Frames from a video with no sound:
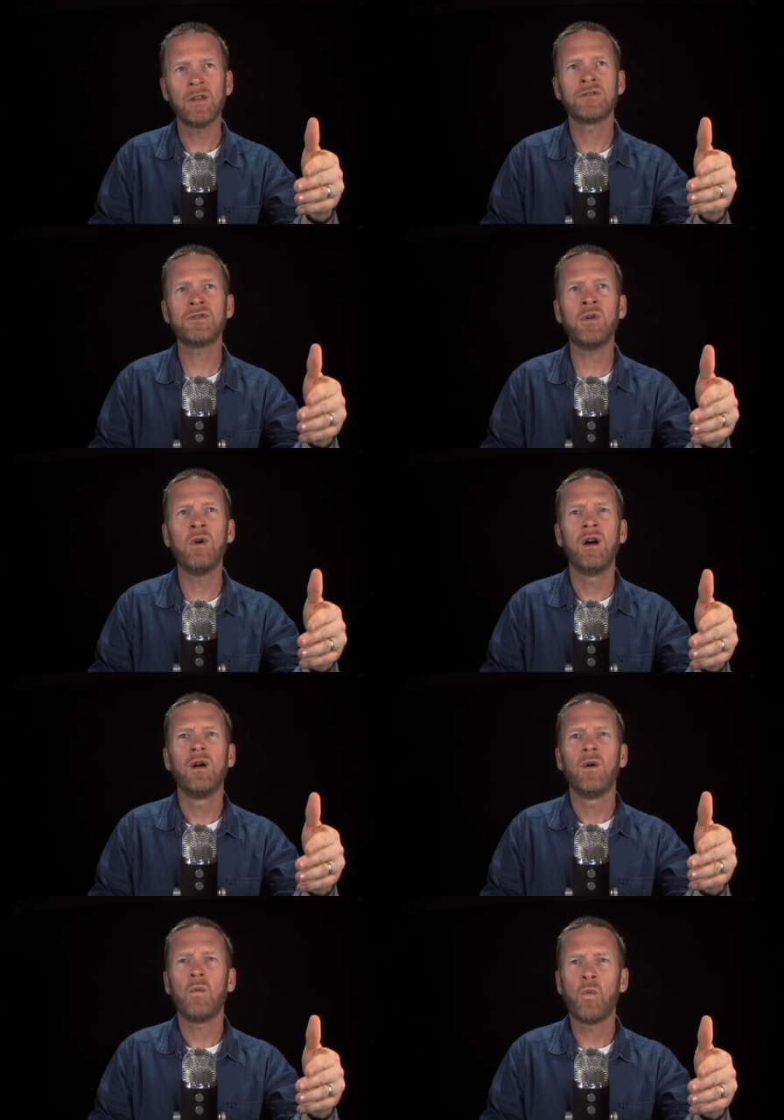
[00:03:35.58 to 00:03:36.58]
So
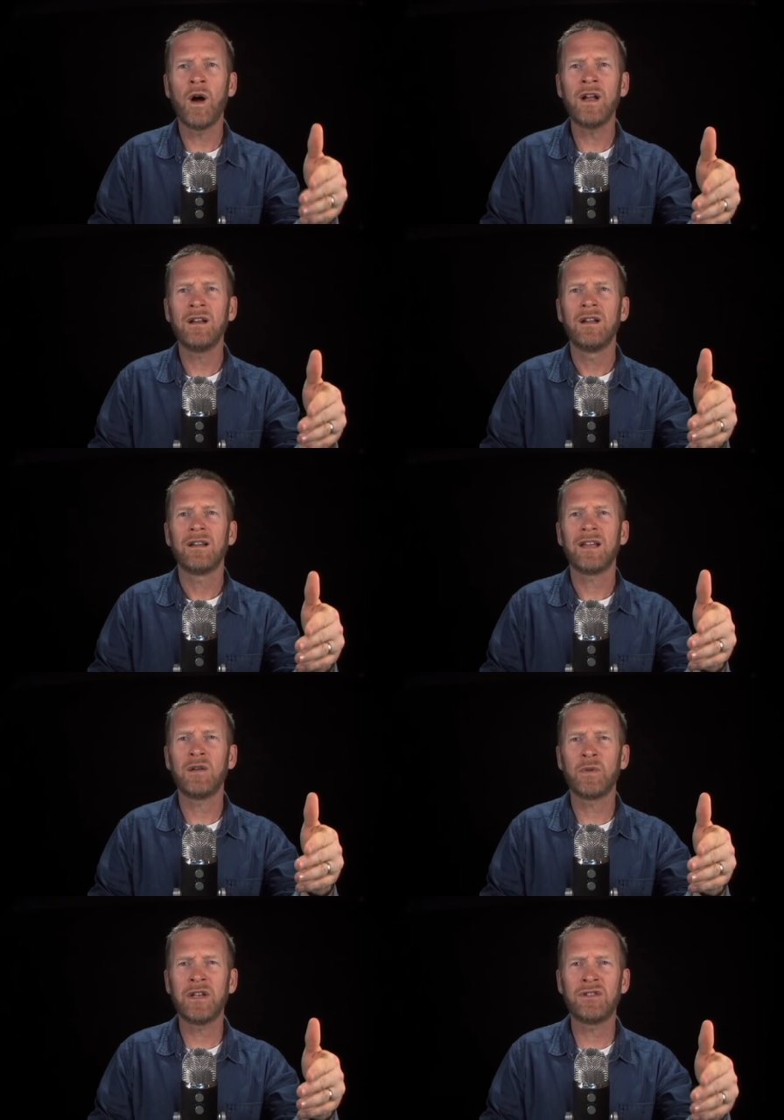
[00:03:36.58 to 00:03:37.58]
what
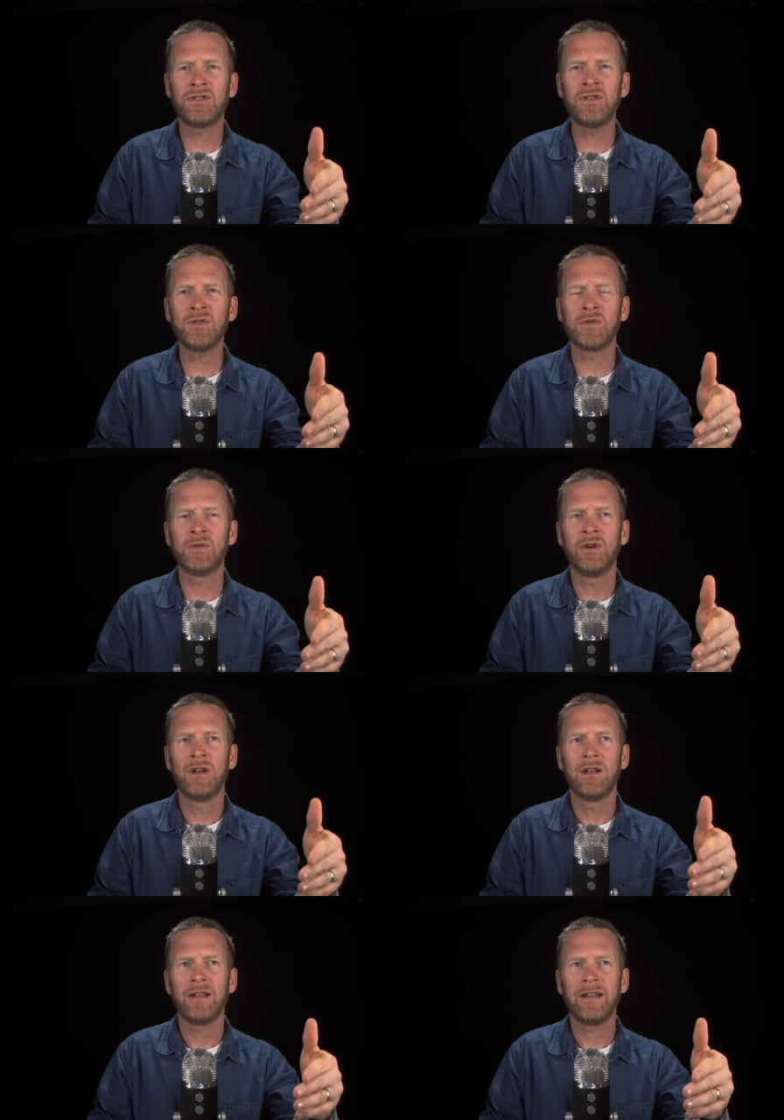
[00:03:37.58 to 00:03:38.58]
can we do
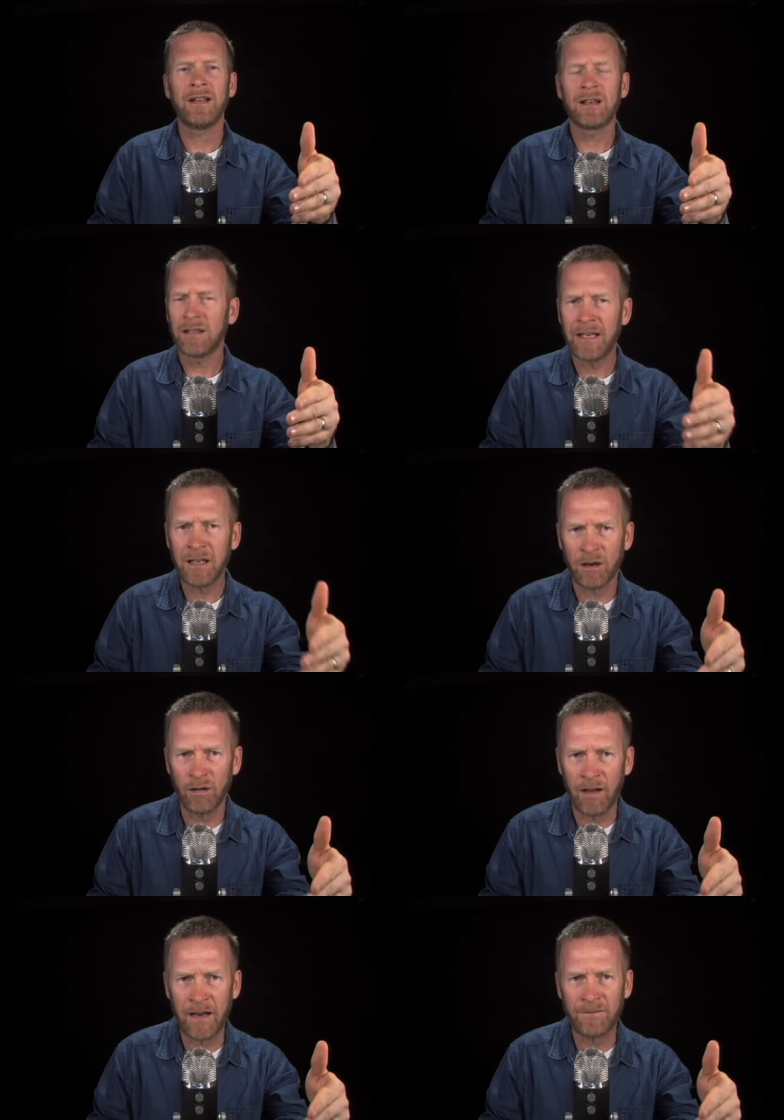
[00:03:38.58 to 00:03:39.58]
in cleaning
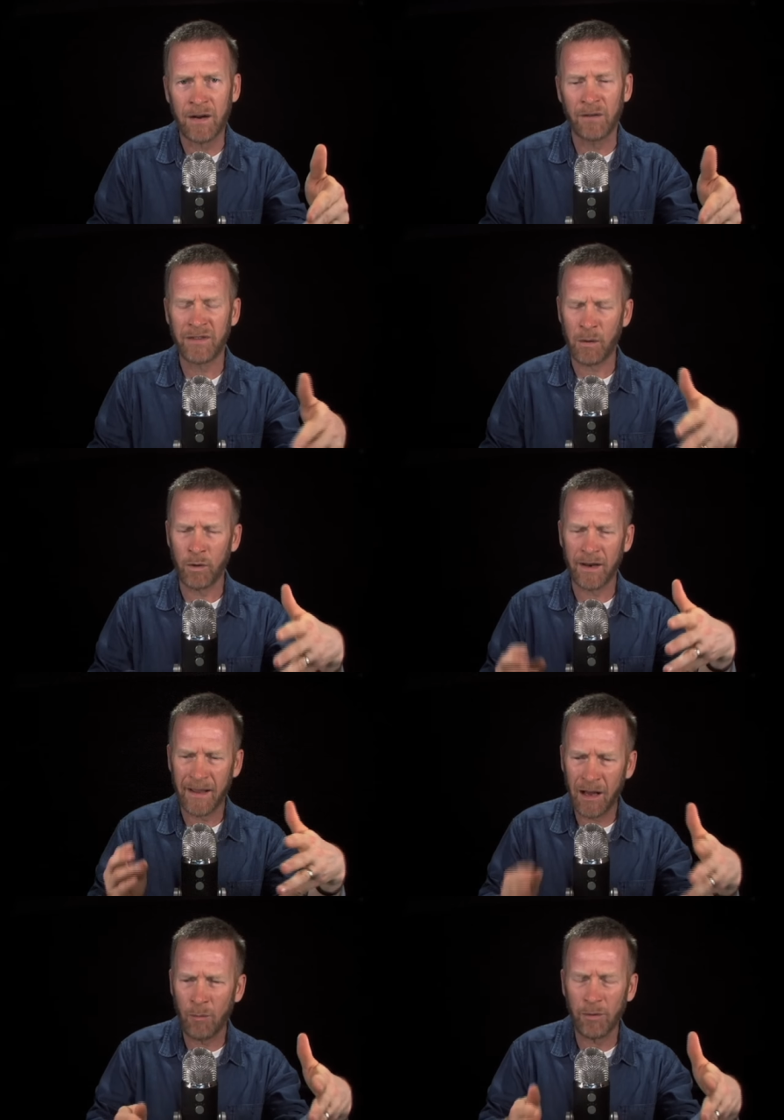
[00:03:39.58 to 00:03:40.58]
our life out that would
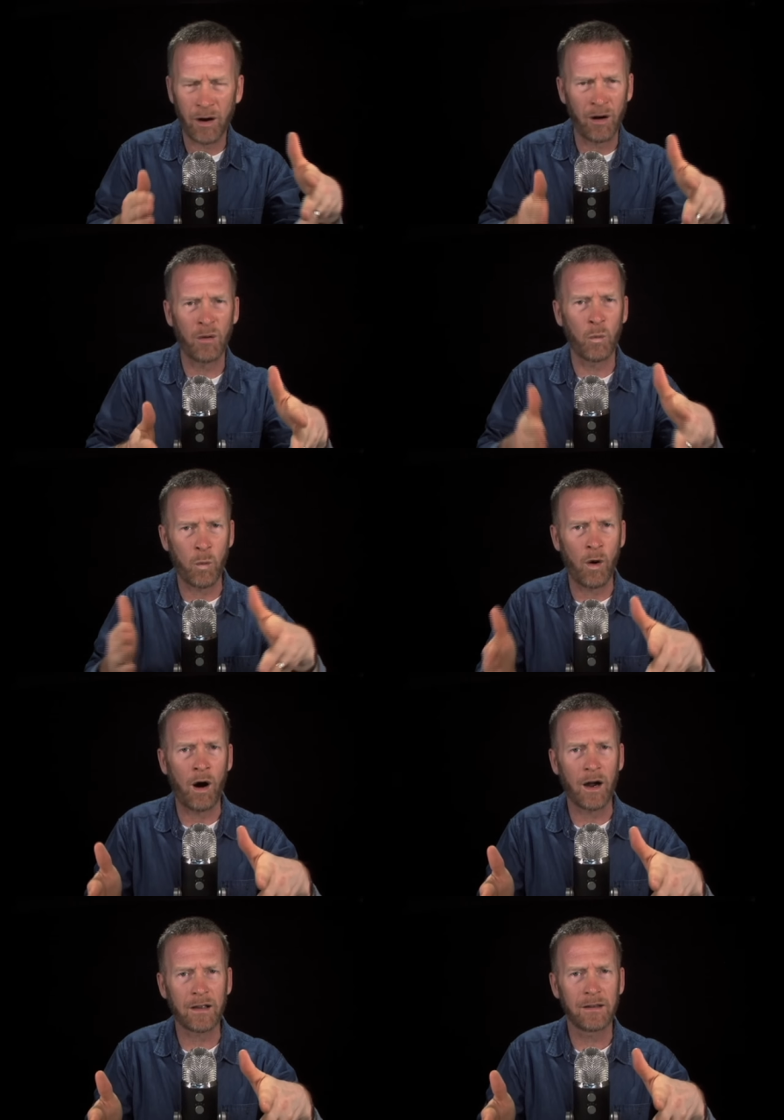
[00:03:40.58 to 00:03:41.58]
help our
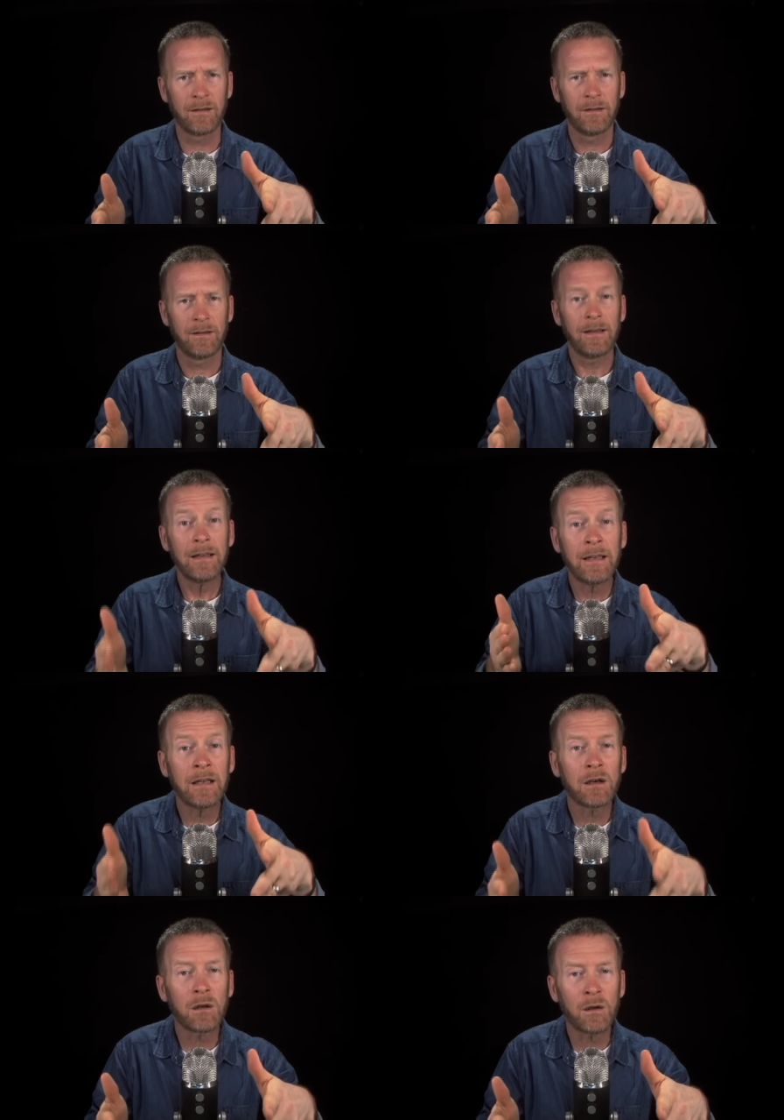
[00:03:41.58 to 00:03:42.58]
walk
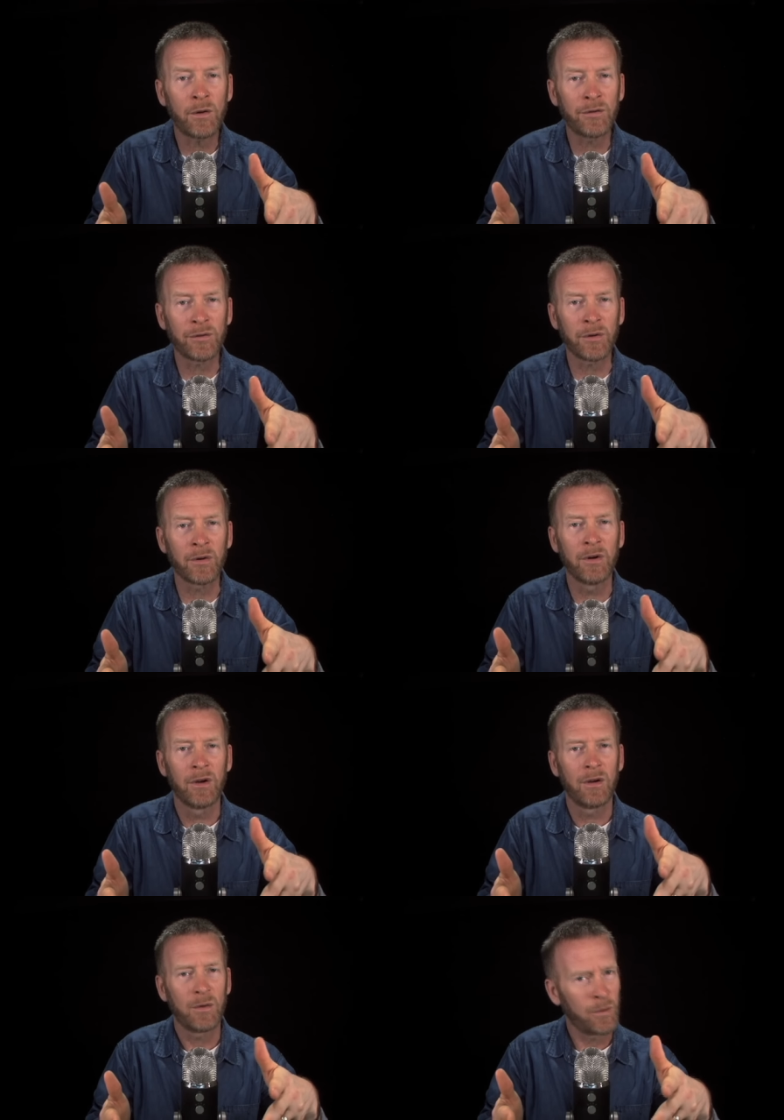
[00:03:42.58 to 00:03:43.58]
get closer
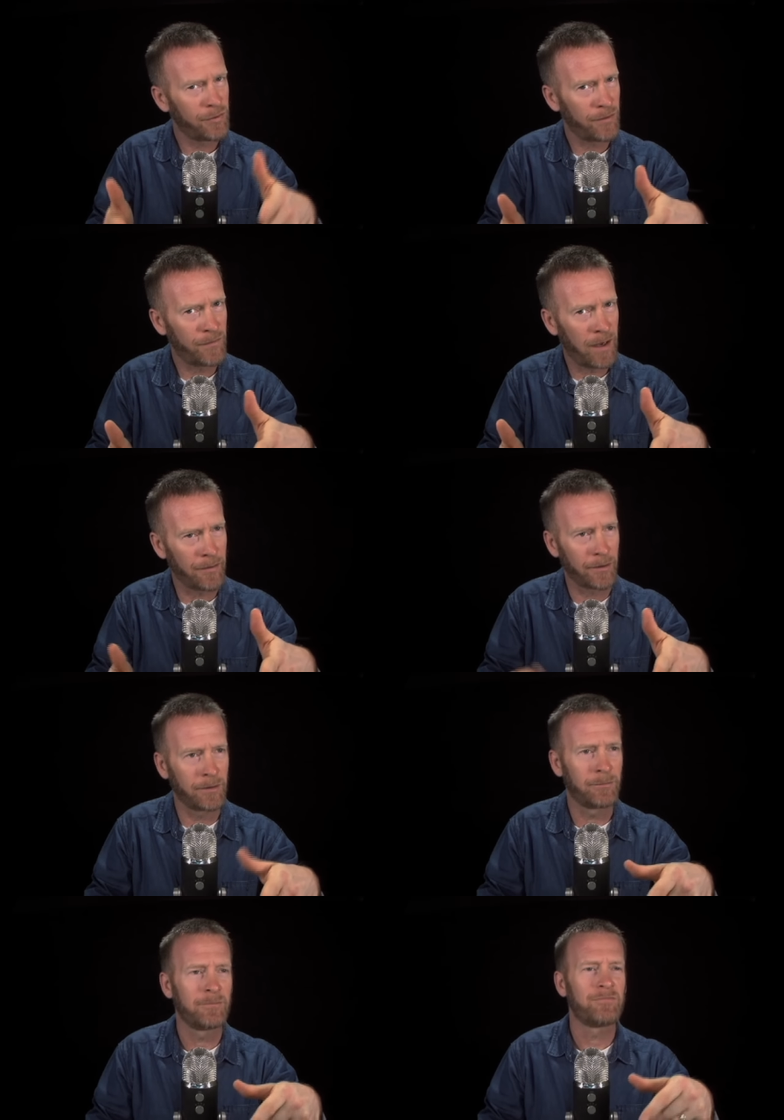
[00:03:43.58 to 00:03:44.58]
with the Father?